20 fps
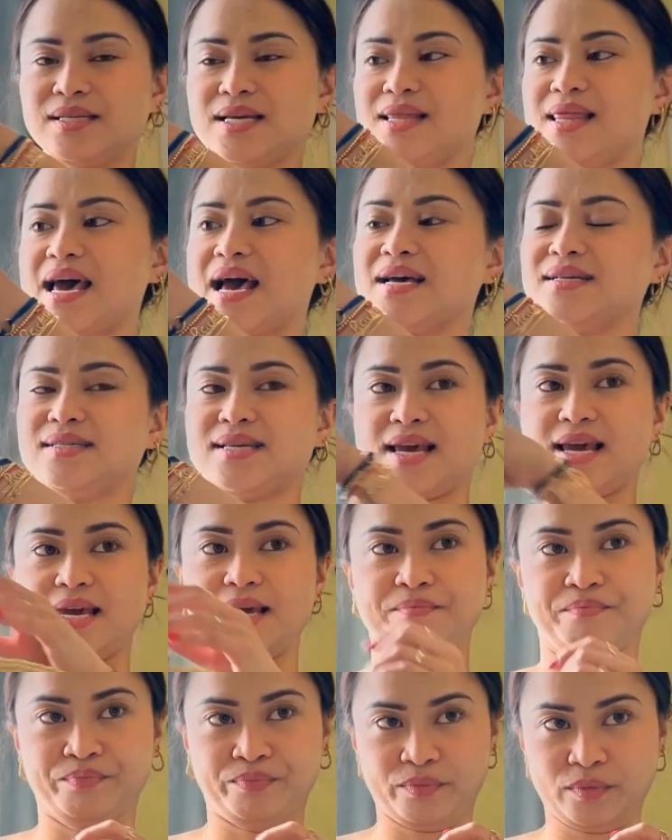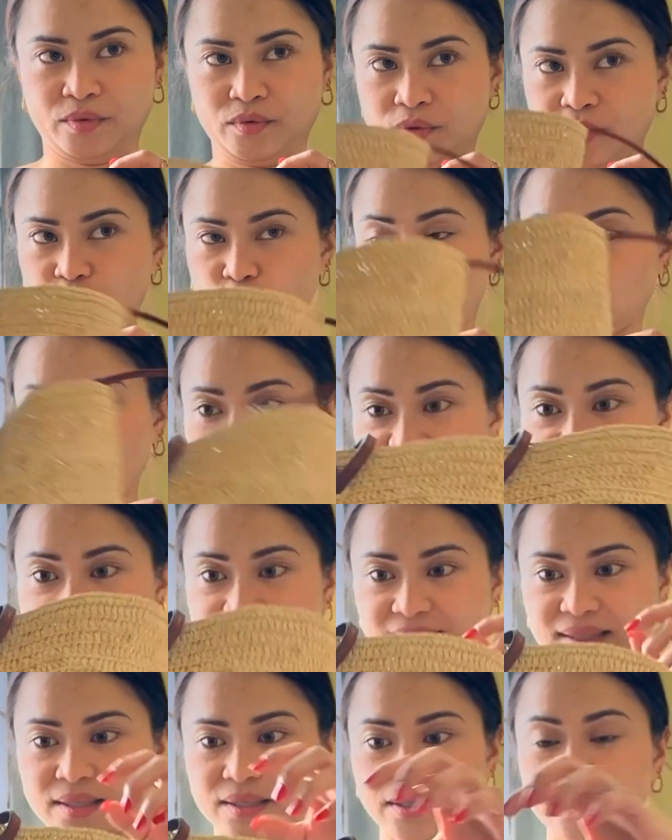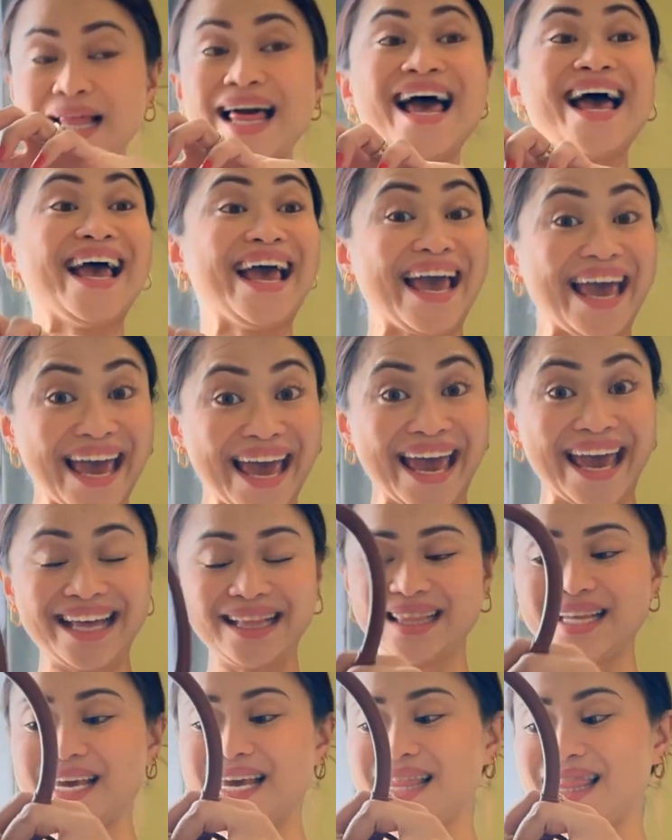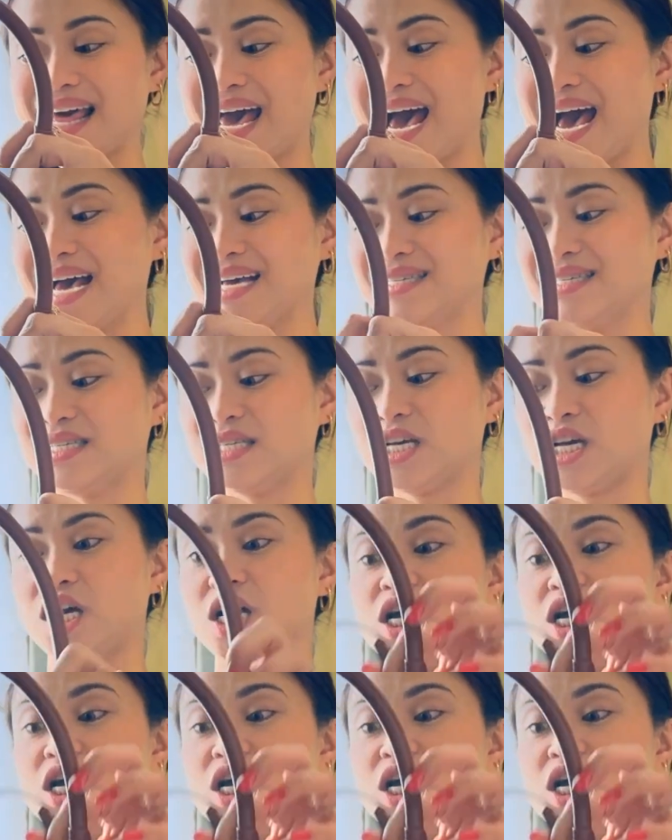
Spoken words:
It has a short handle and it has